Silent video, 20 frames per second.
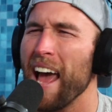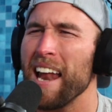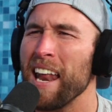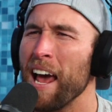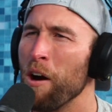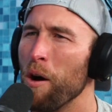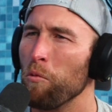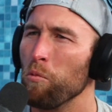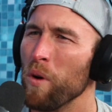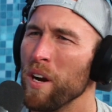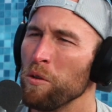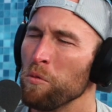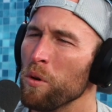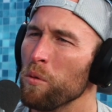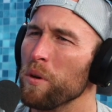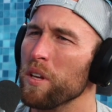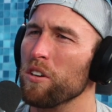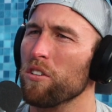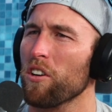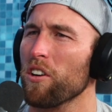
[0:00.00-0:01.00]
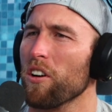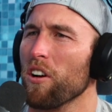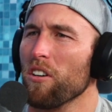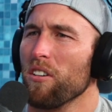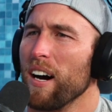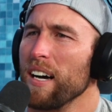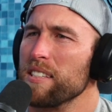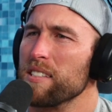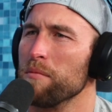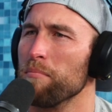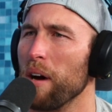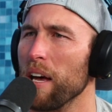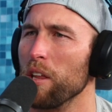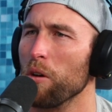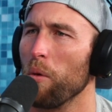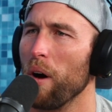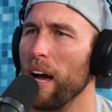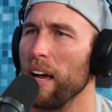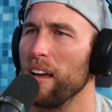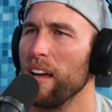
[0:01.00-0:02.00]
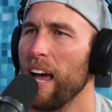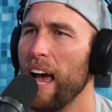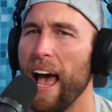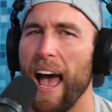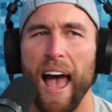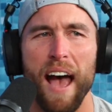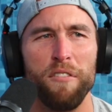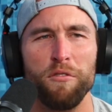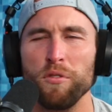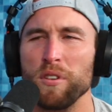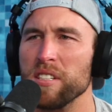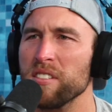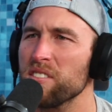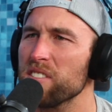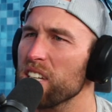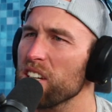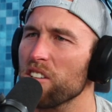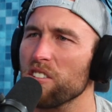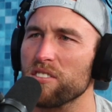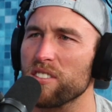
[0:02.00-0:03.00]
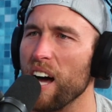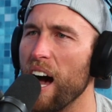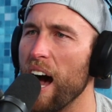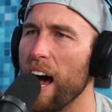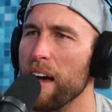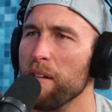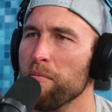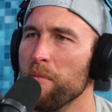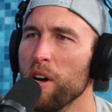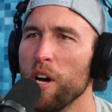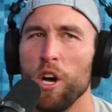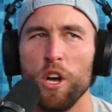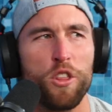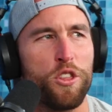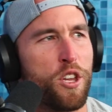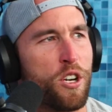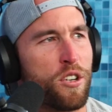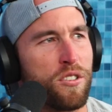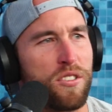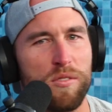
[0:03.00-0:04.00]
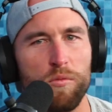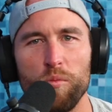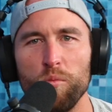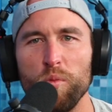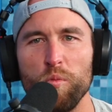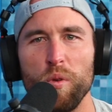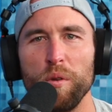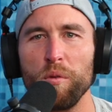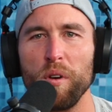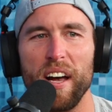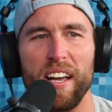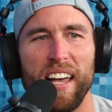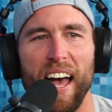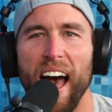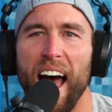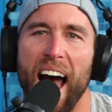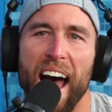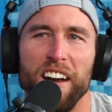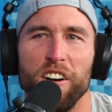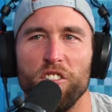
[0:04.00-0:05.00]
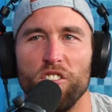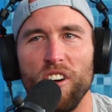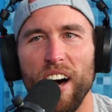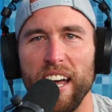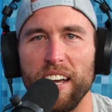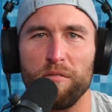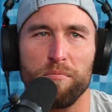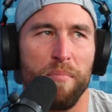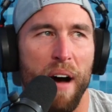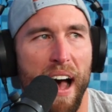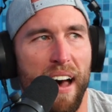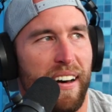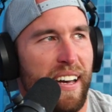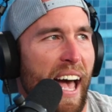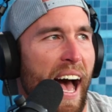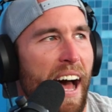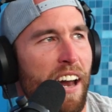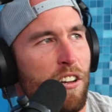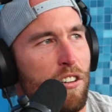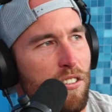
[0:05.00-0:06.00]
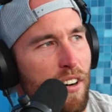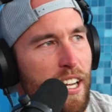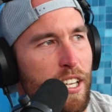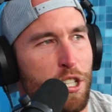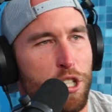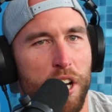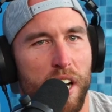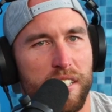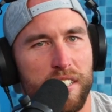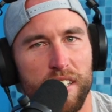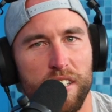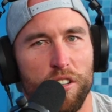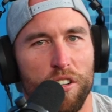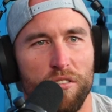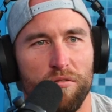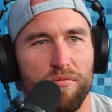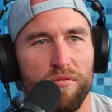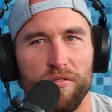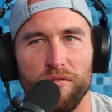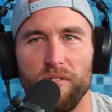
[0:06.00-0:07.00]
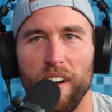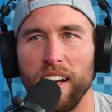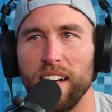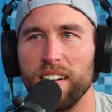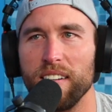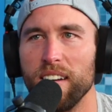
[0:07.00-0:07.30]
And when will we learn our lesson, by the way? Every single time when we're like, I don't like Miley, I don't like Justin or fucking.